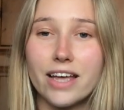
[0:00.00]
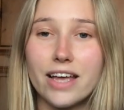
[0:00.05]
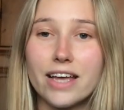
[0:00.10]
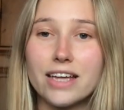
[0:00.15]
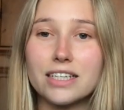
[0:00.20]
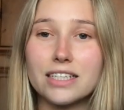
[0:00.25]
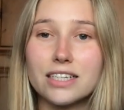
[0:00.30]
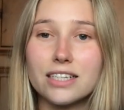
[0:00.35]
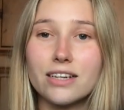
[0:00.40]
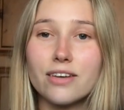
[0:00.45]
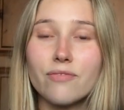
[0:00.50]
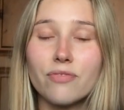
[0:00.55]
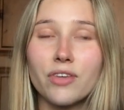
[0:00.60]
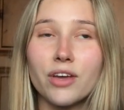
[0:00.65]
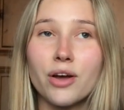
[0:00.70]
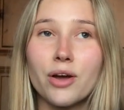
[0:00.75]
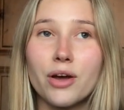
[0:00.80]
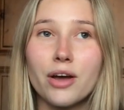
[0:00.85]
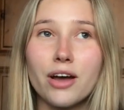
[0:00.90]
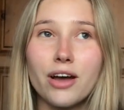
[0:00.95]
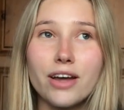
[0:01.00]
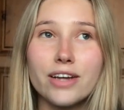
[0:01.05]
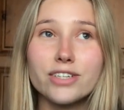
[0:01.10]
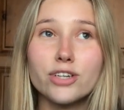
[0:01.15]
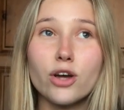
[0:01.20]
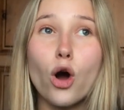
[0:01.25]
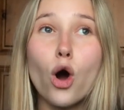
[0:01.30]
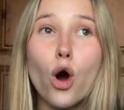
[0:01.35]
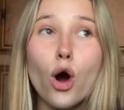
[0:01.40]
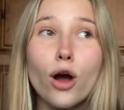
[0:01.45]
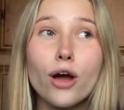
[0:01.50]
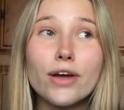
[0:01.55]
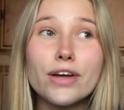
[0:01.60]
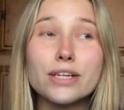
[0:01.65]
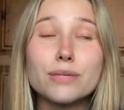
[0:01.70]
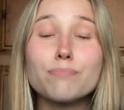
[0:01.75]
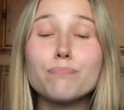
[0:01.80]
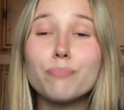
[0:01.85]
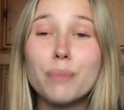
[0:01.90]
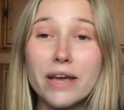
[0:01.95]
It's it's it's
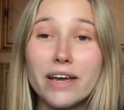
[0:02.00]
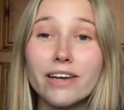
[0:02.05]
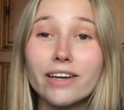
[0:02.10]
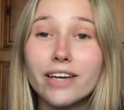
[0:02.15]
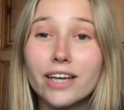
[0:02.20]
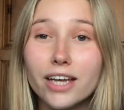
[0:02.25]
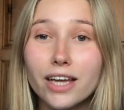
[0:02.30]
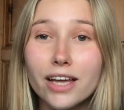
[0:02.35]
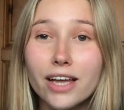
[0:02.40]
big,